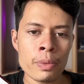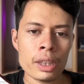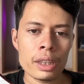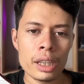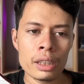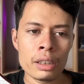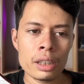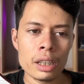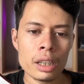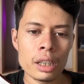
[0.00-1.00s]
then
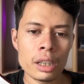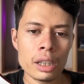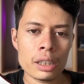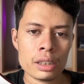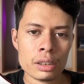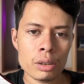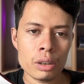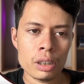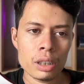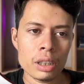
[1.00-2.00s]
let's
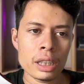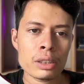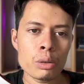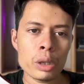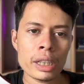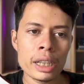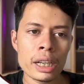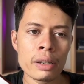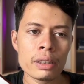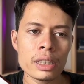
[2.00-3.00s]
look at
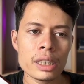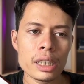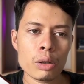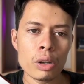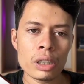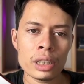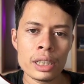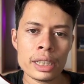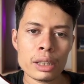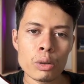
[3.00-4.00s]
here. This is the
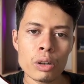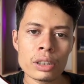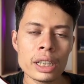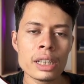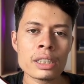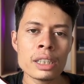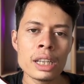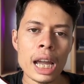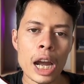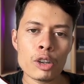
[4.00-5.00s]
contents, and contents
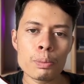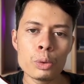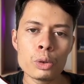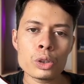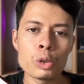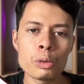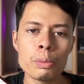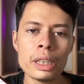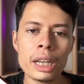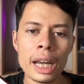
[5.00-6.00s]
output should
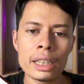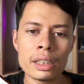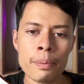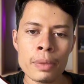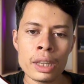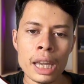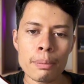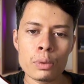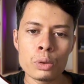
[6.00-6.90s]
be like need